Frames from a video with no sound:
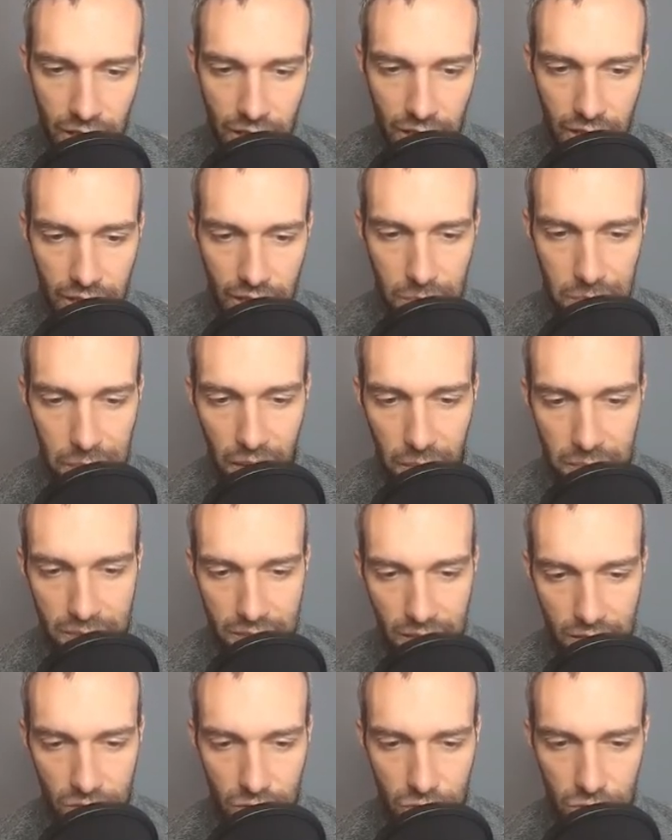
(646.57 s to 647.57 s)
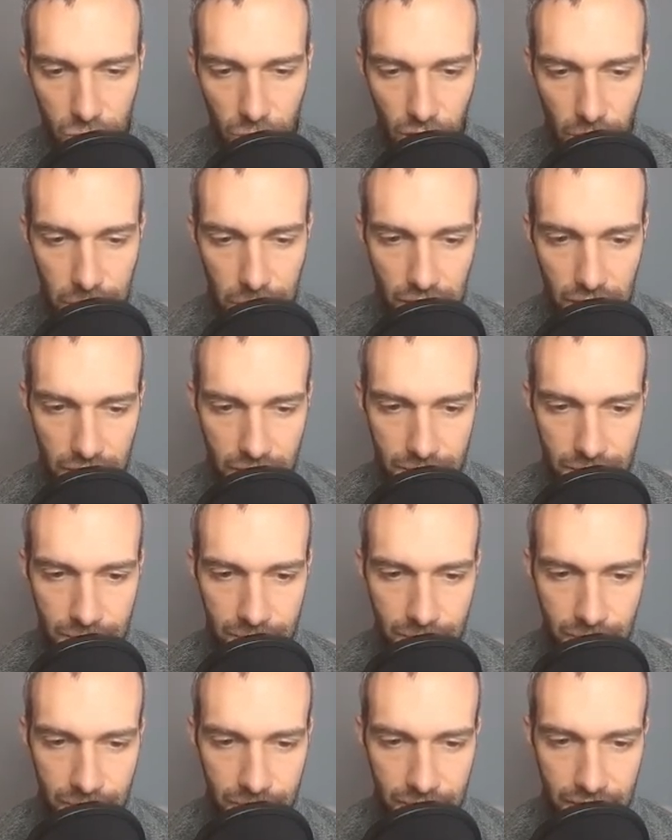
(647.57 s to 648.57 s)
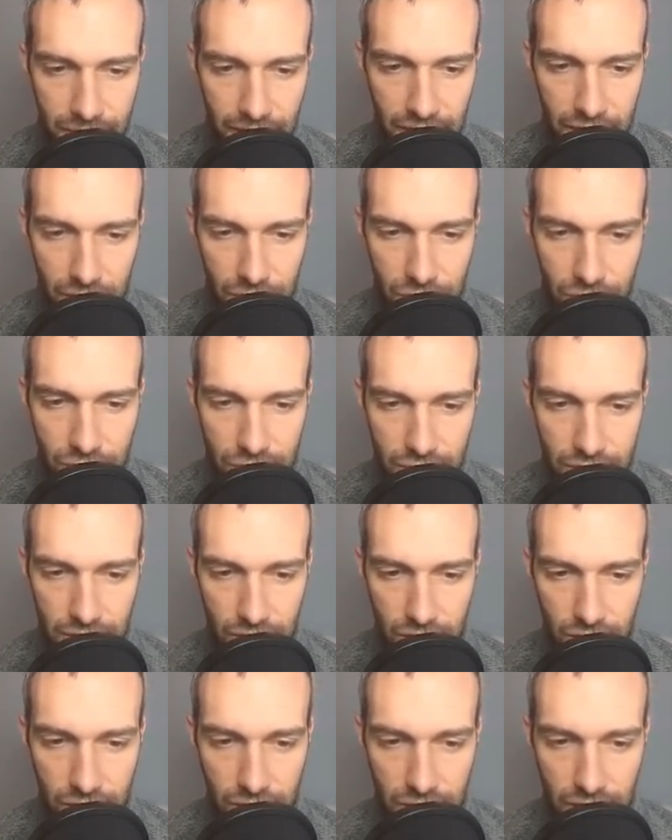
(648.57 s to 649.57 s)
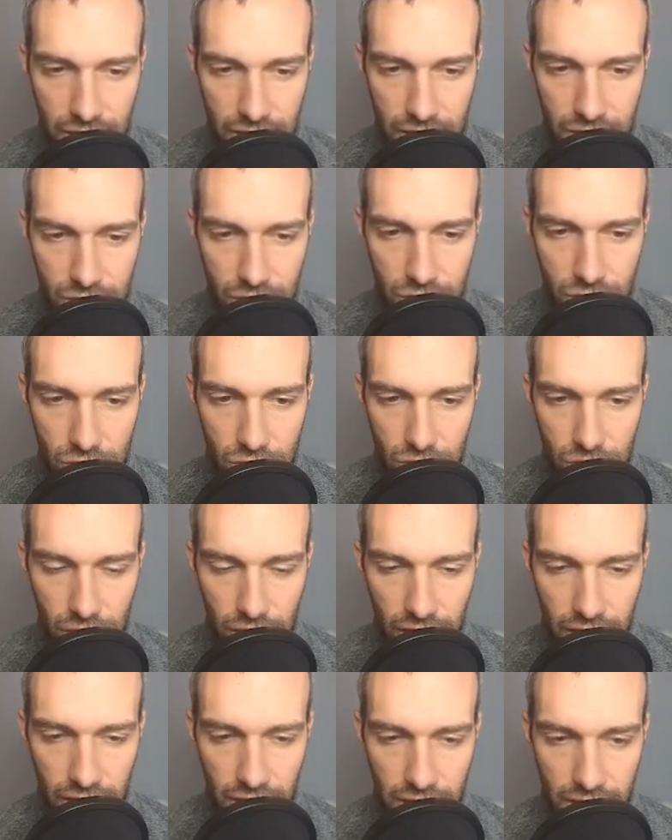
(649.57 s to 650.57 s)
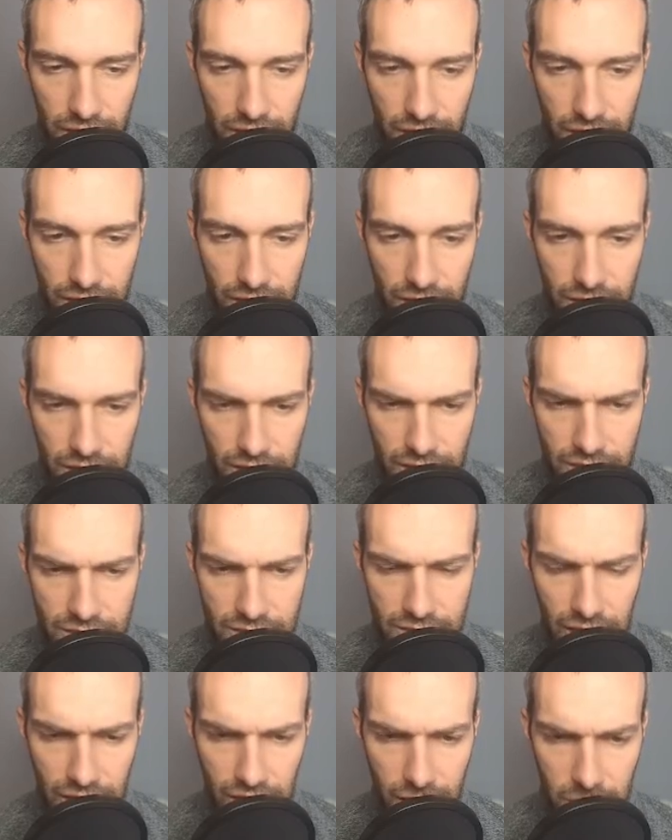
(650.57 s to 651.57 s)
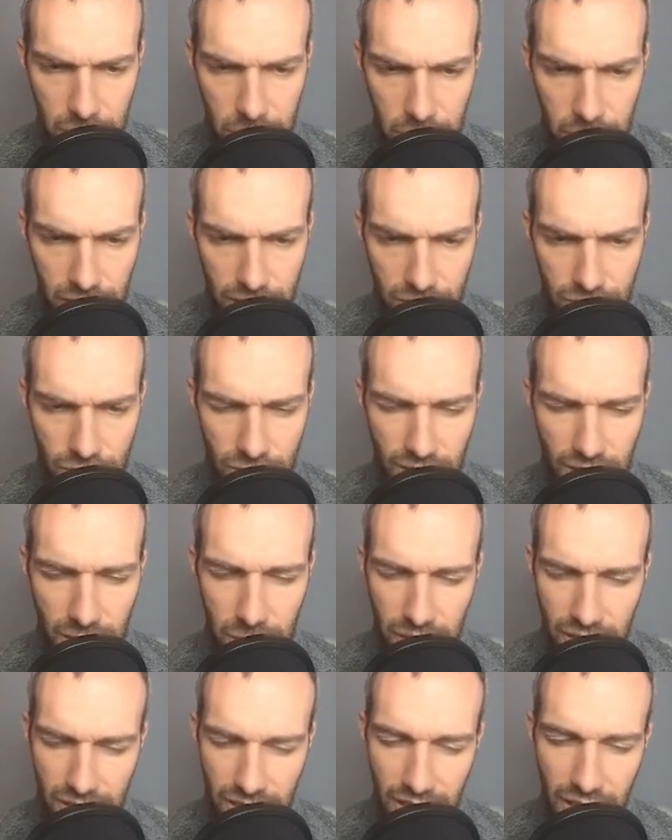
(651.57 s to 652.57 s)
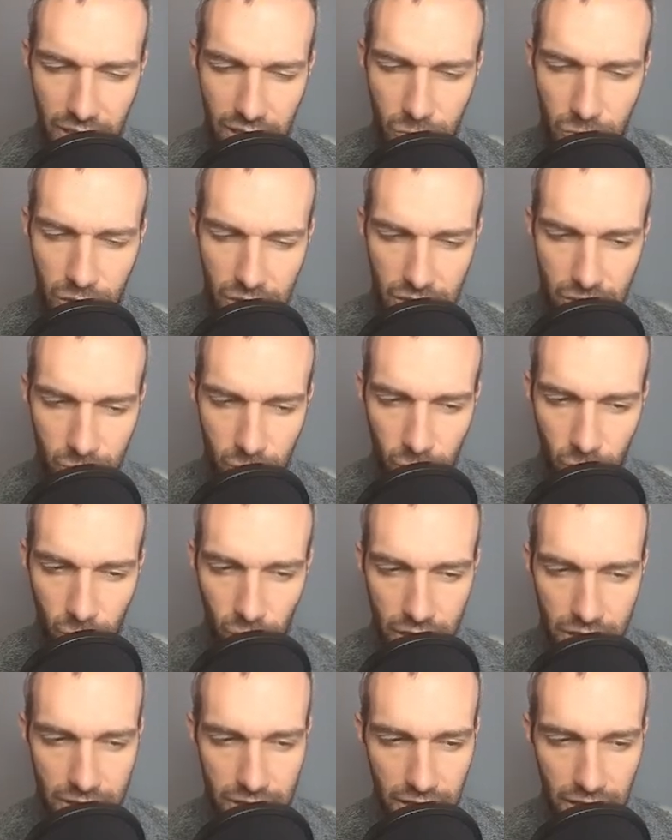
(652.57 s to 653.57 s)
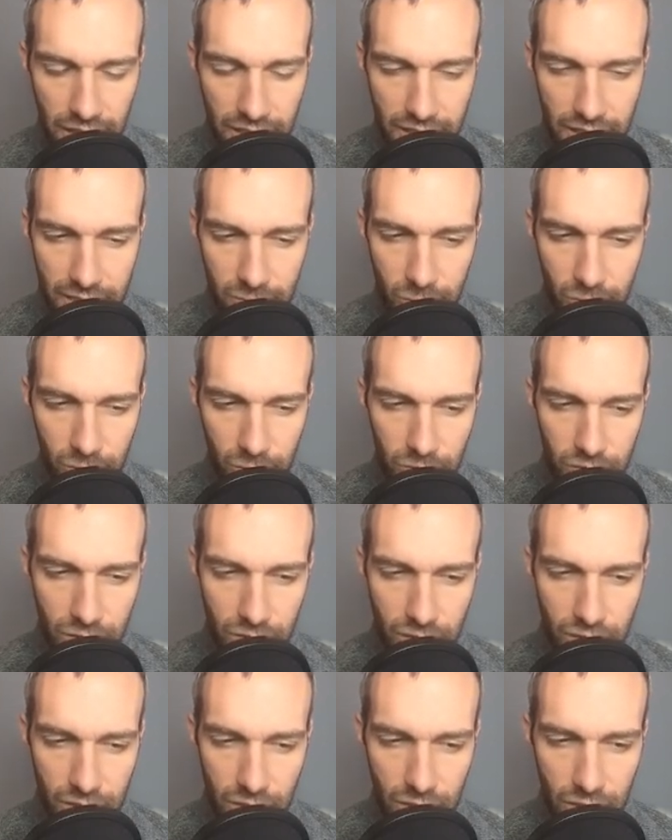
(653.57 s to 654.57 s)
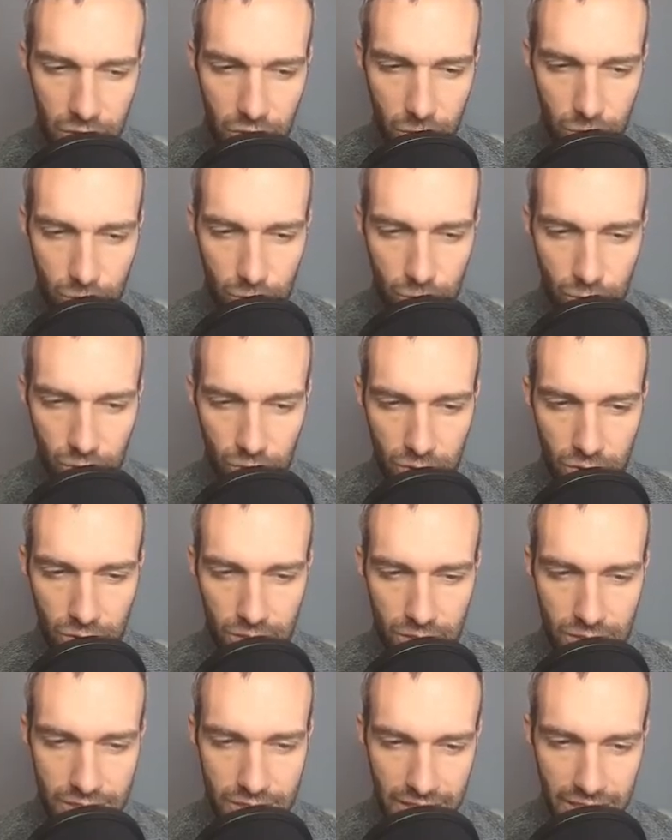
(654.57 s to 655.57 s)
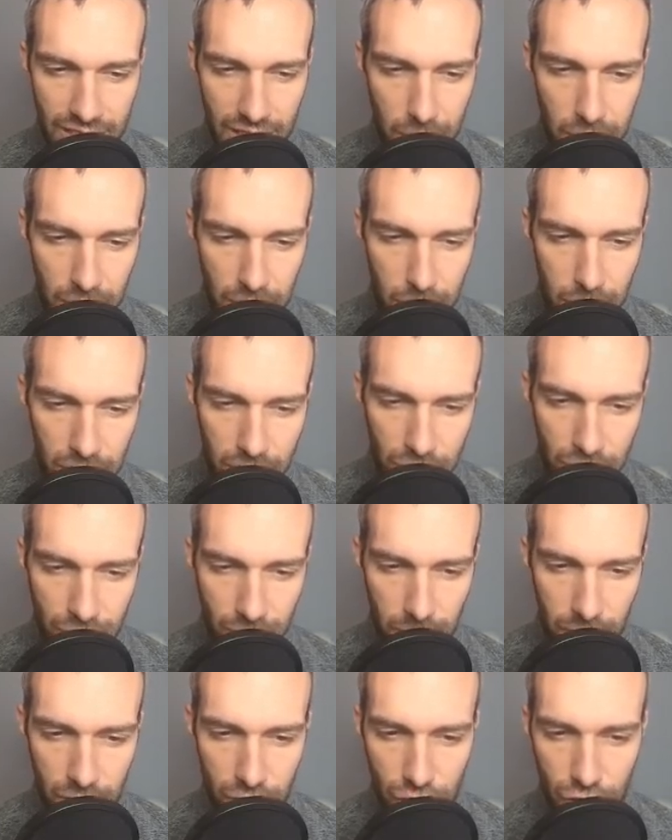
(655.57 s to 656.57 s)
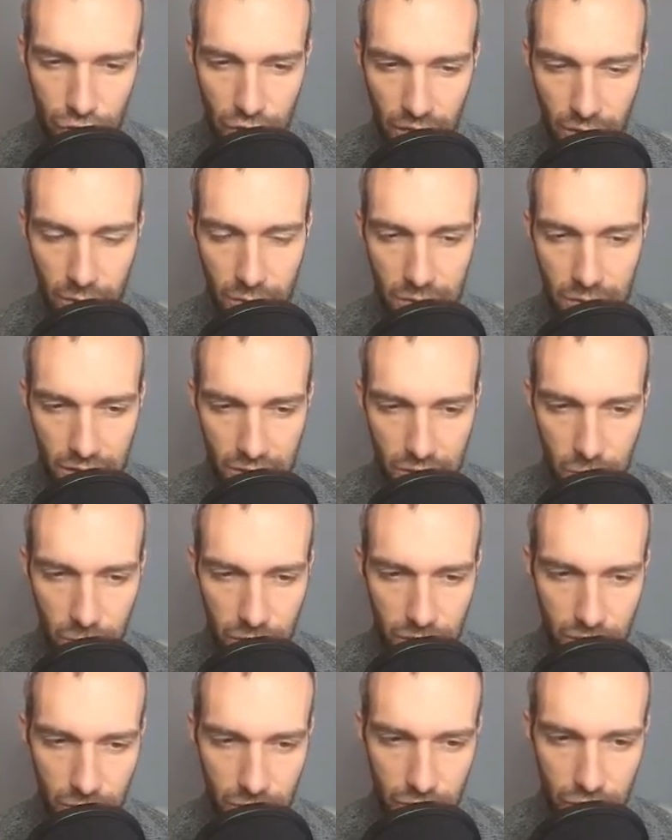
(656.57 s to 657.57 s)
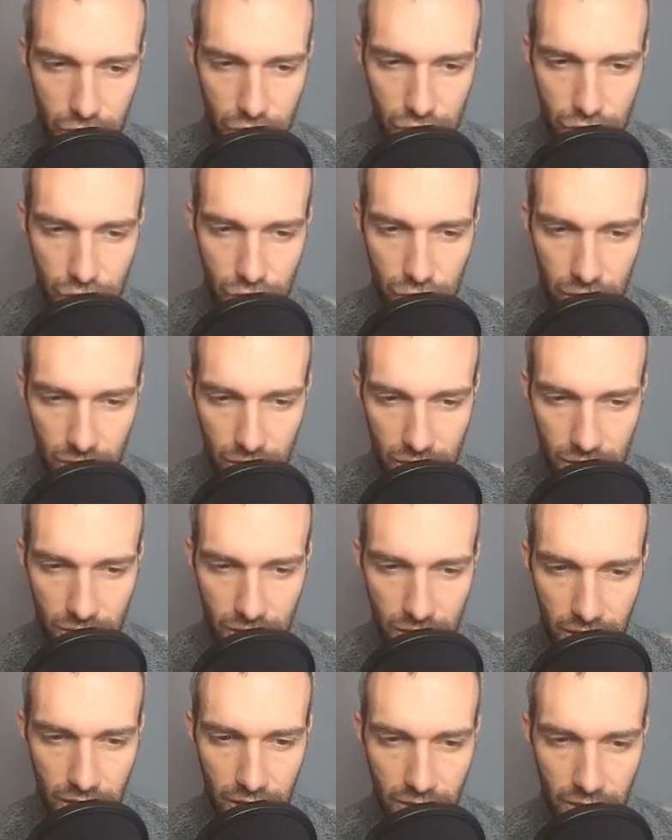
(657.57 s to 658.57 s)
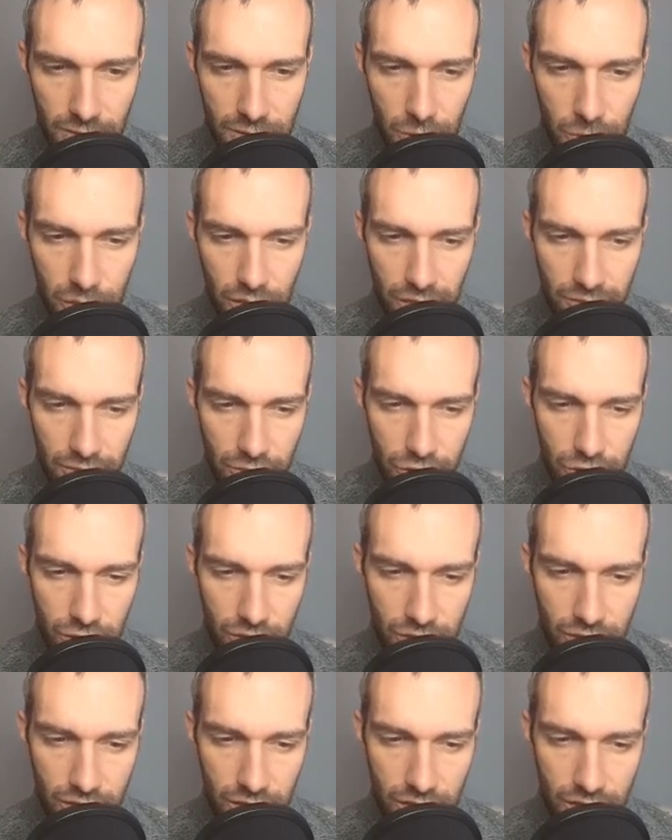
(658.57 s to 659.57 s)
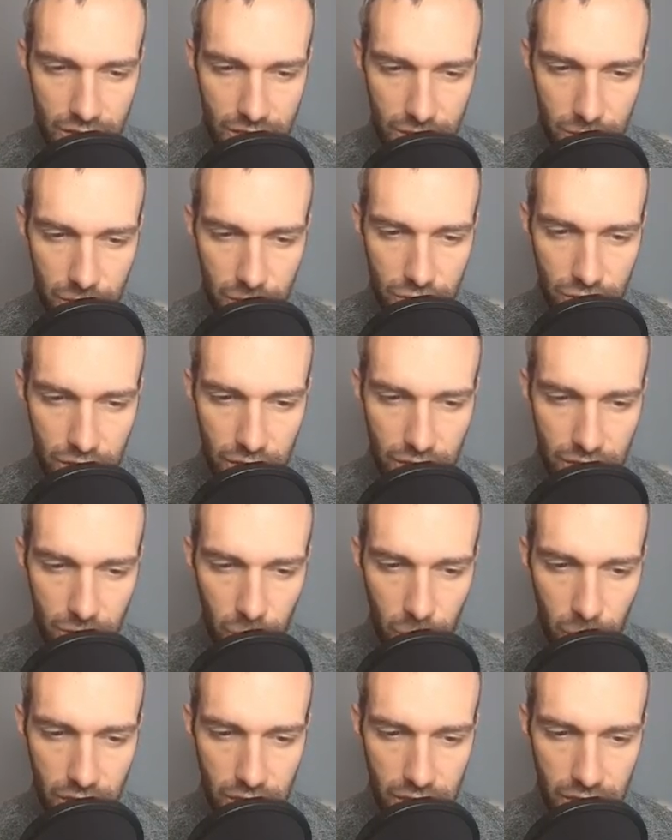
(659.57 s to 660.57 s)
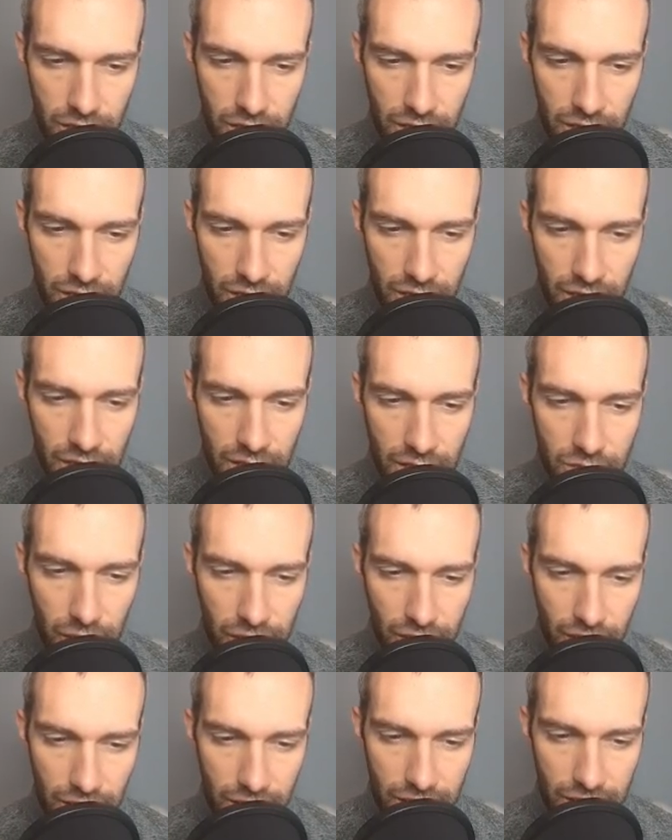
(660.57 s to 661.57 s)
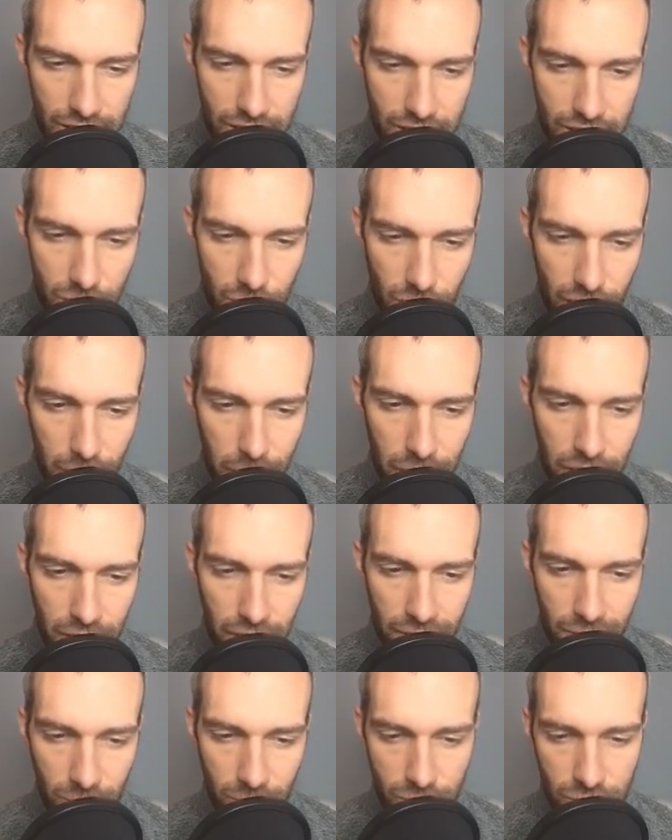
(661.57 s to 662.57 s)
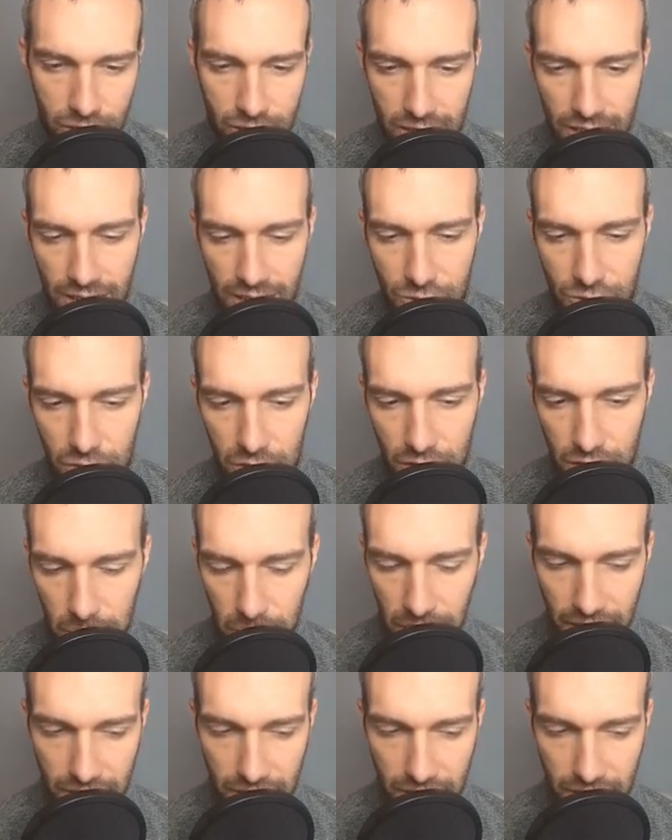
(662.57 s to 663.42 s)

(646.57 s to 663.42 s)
The problem is I lose swap here, and they're still going to get to a dynamic punch. I'm like, I don't really want to take a neutral dynamic punch from a Shadow Dusknoir, so I shield. So we're even shield and I lost switch, and there's a Wiggly. So I got an instant swap, and unfortunately the Gastrodon in the back.